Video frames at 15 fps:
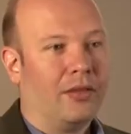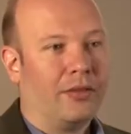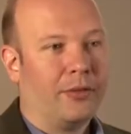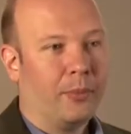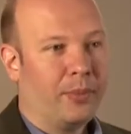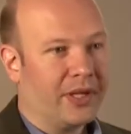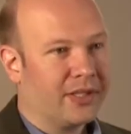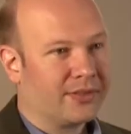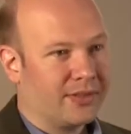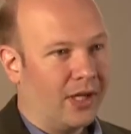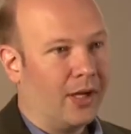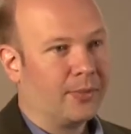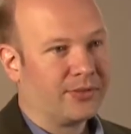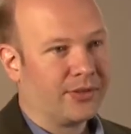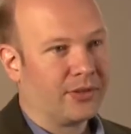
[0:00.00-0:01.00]
The biggest
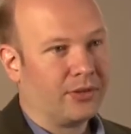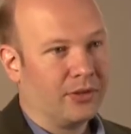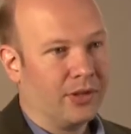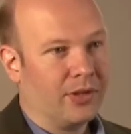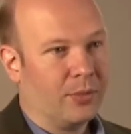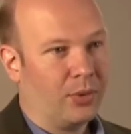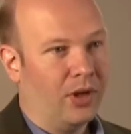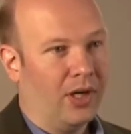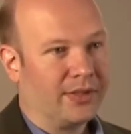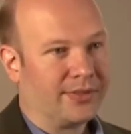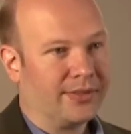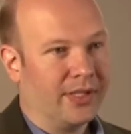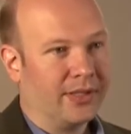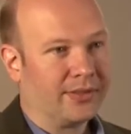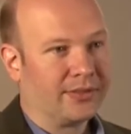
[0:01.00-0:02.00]
obstacle in the
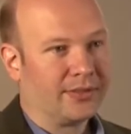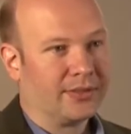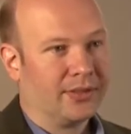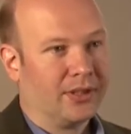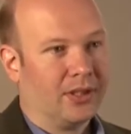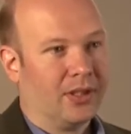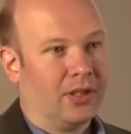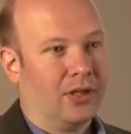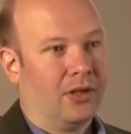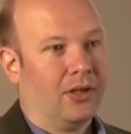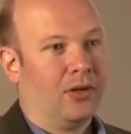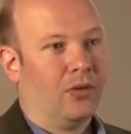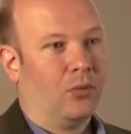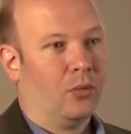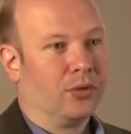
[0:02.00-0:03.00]
process
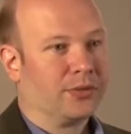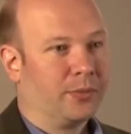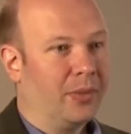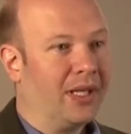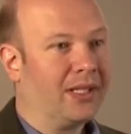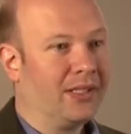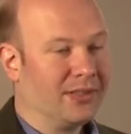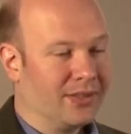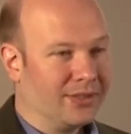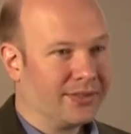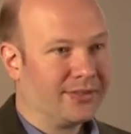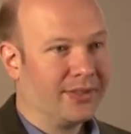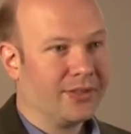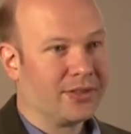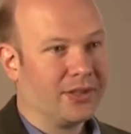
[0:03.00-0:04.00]
was making the
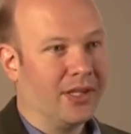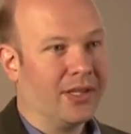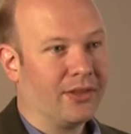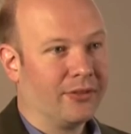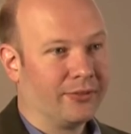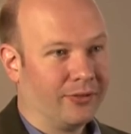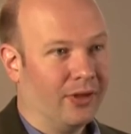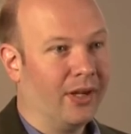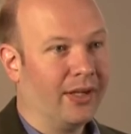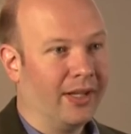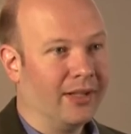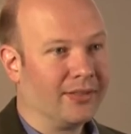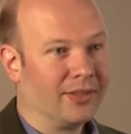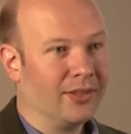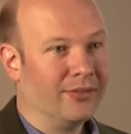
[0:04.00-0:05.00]
decision at the front
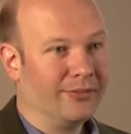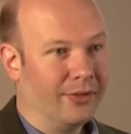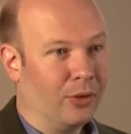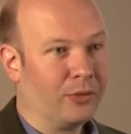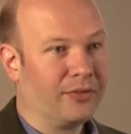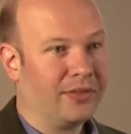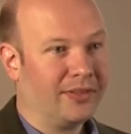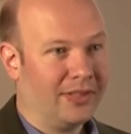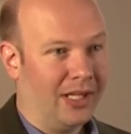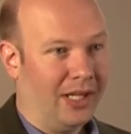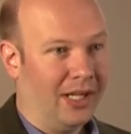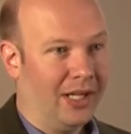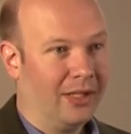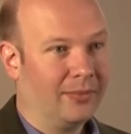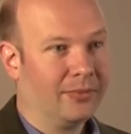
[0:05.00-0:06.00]
end to devote the
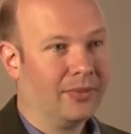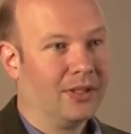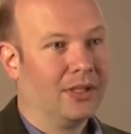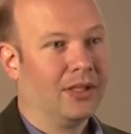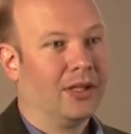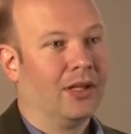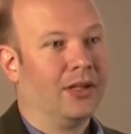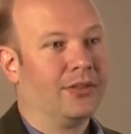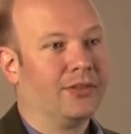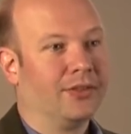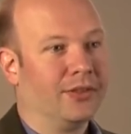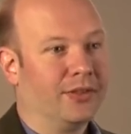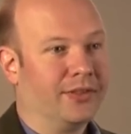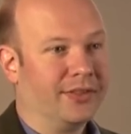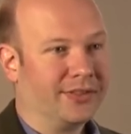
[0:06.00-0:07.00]
time
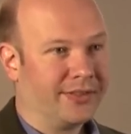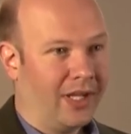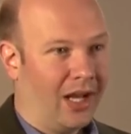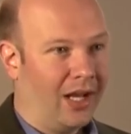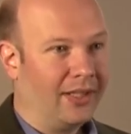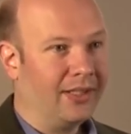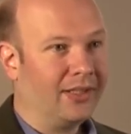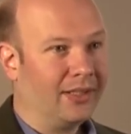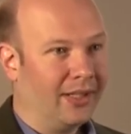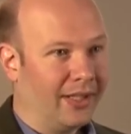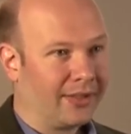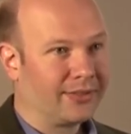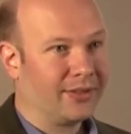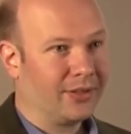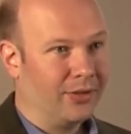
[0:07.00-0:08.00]
to designing and
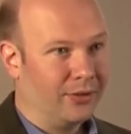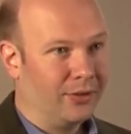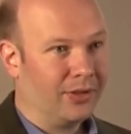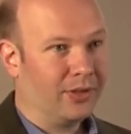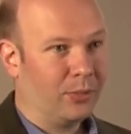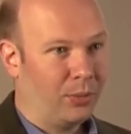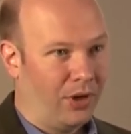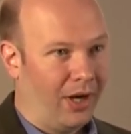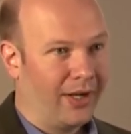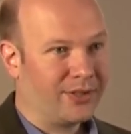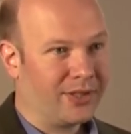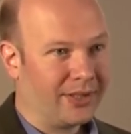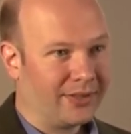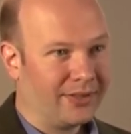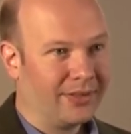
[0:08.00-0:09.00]
executing the
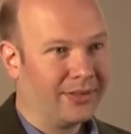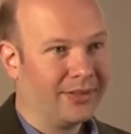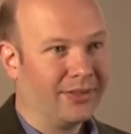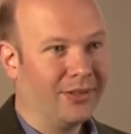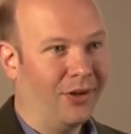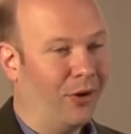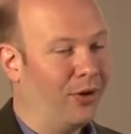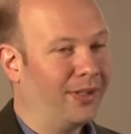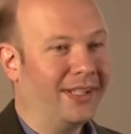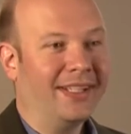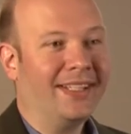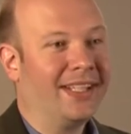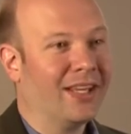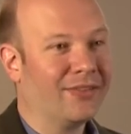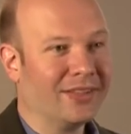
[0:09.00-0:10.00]
project. You know, on
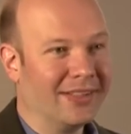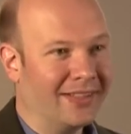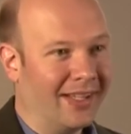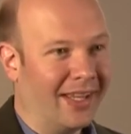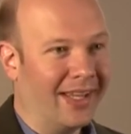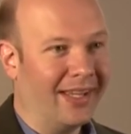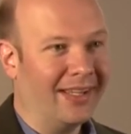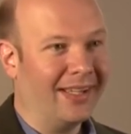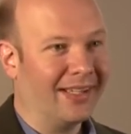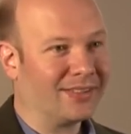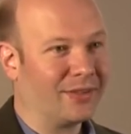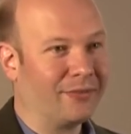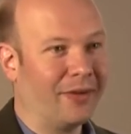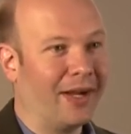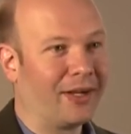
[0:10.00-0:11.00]
any given day
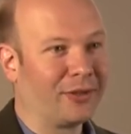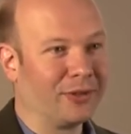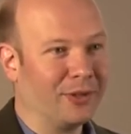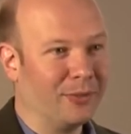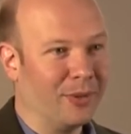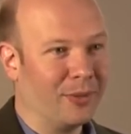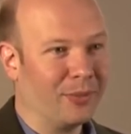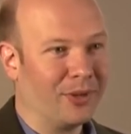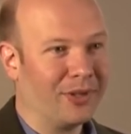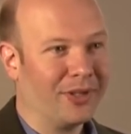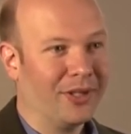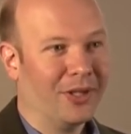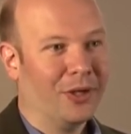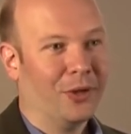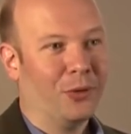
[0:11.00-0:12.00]
as a faculty member,
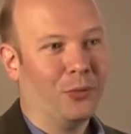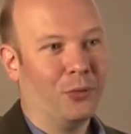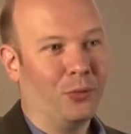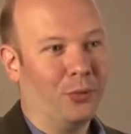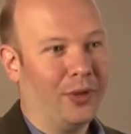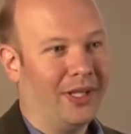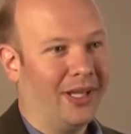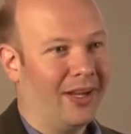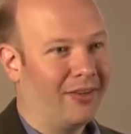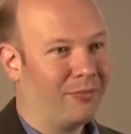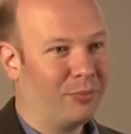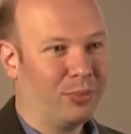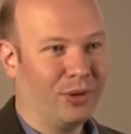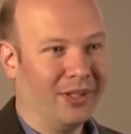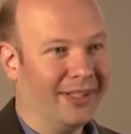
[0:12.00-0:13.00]
we
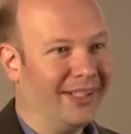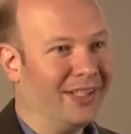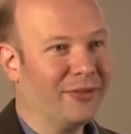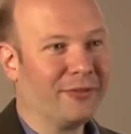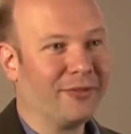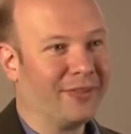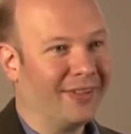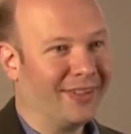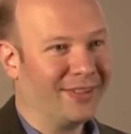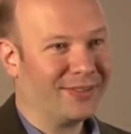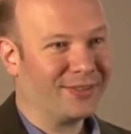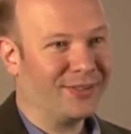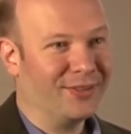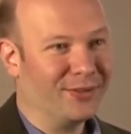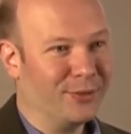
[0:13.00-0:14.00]
have plenty of
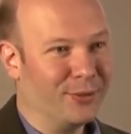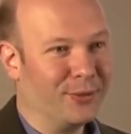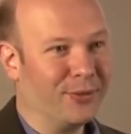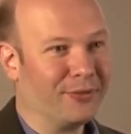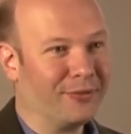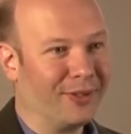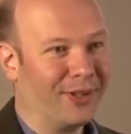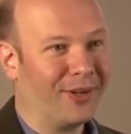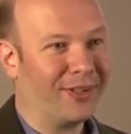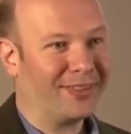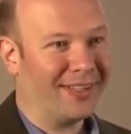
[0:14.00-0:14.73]
things to do to fill our